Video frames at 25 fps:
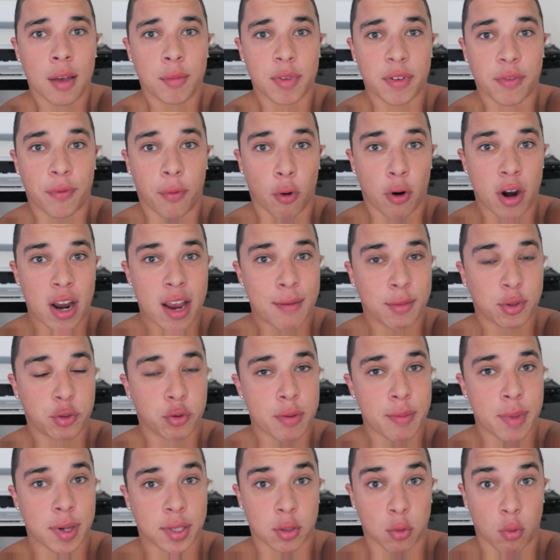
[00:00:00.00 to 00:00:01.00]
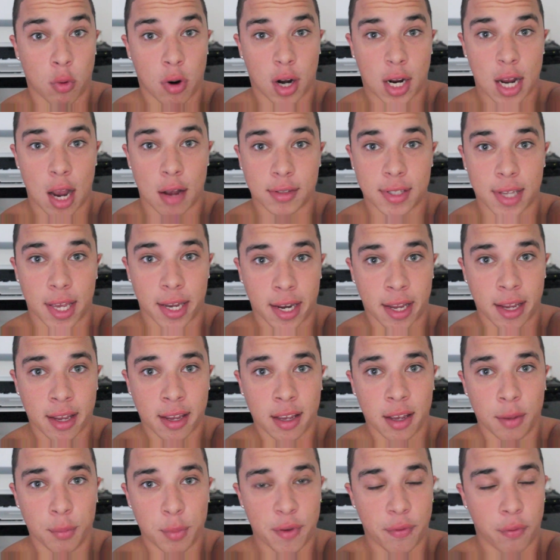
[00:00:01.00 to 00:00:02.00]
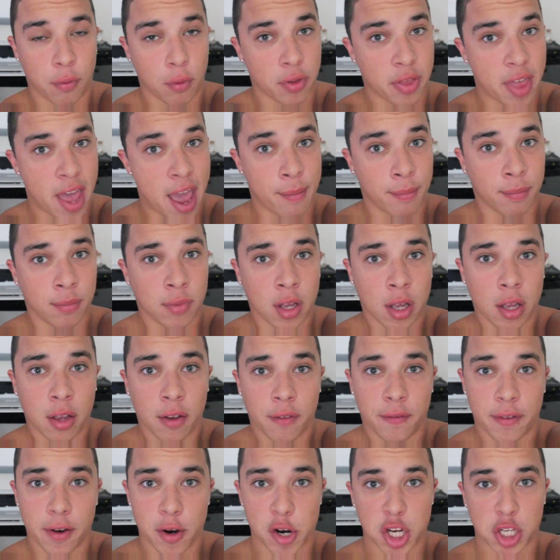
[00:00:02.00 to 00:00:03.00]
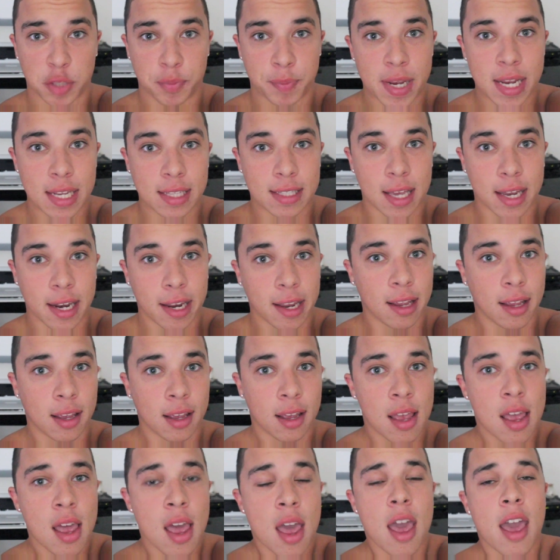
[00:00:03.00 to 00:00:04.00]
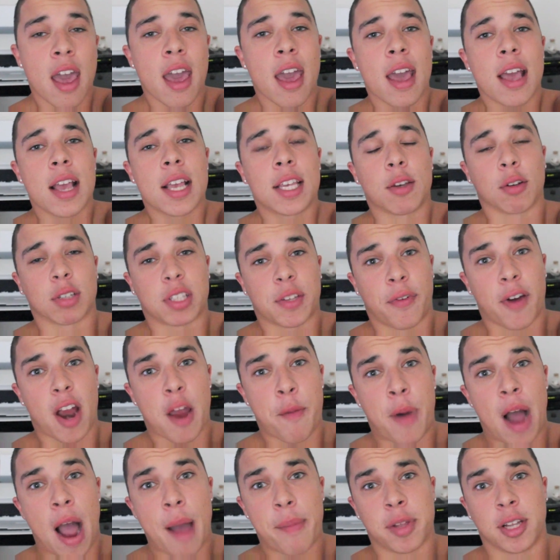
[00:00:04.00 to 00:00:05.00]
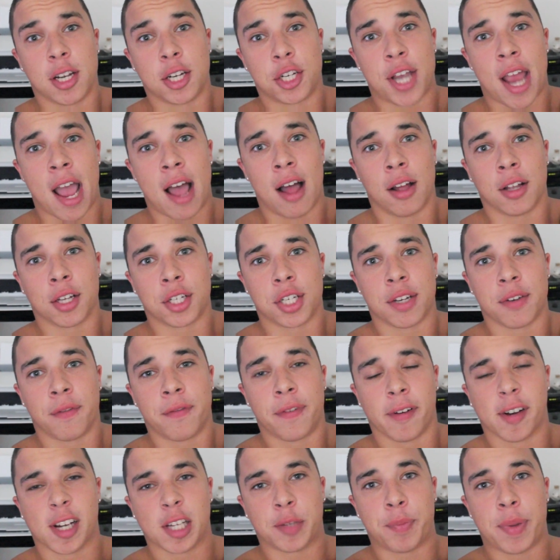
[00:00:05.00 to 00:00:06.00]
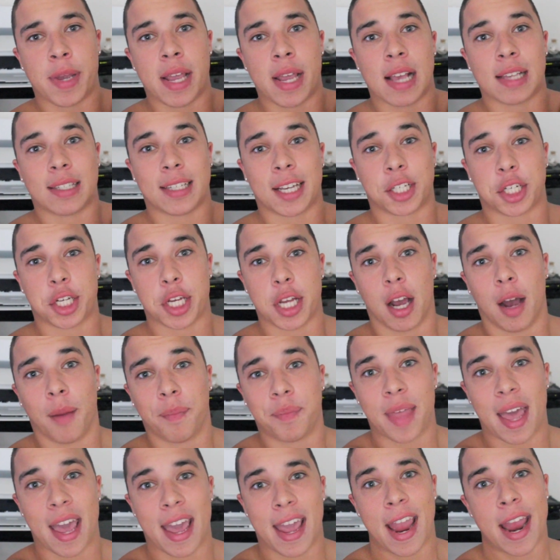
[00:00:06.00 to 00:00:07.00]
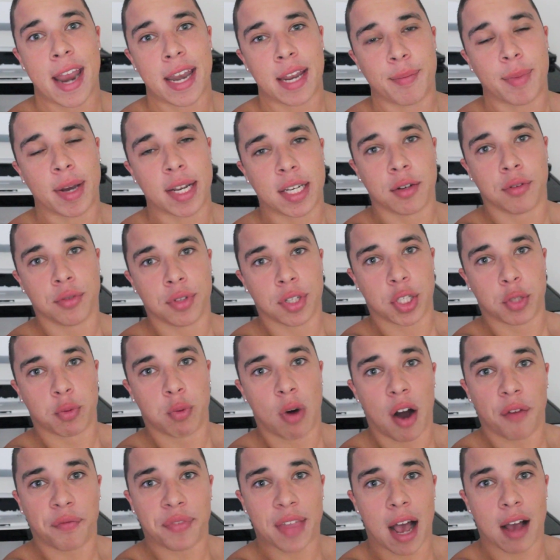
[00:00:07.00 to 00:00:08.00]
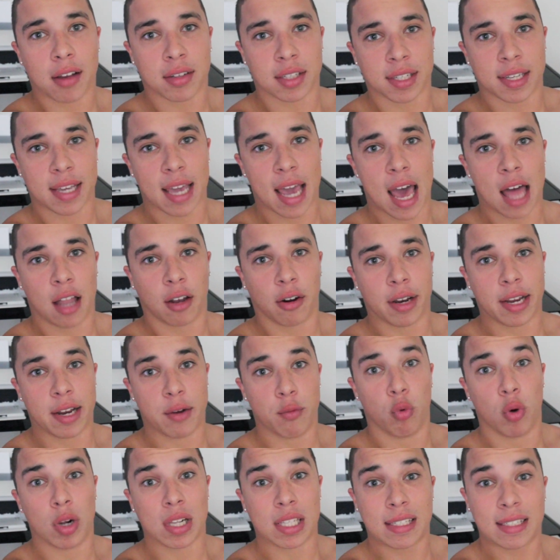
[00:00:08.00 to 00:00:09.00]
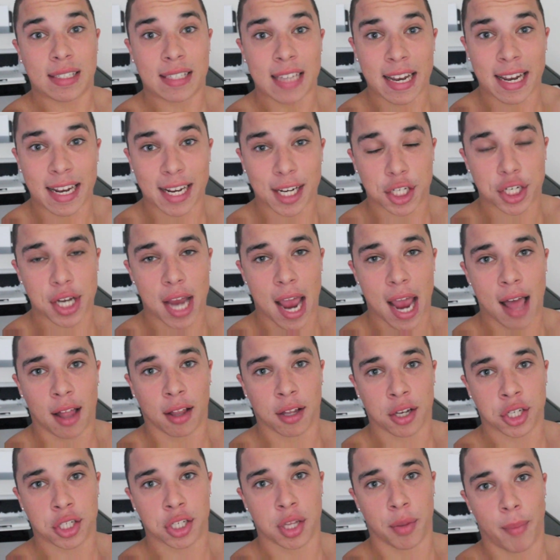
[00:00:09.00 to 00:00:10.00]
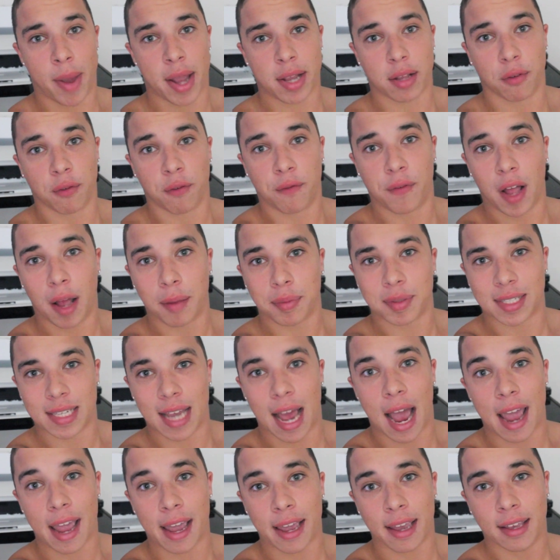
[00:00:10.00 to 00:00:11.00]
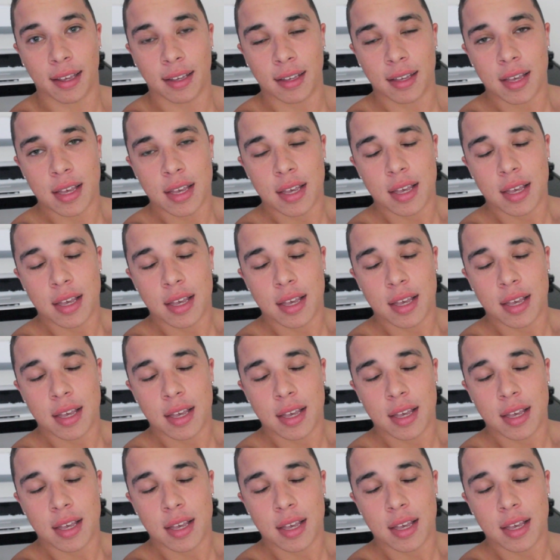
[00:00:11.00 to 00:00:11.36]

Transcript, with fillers: Before him, Twin Muscle Workout did it. Before them, Furious Pete did it. So it's a very popular challenge, and Furious Pete has actually upped that ante by doing the 12,000 calorie in one sitting challenge, the Michael Phelps diet.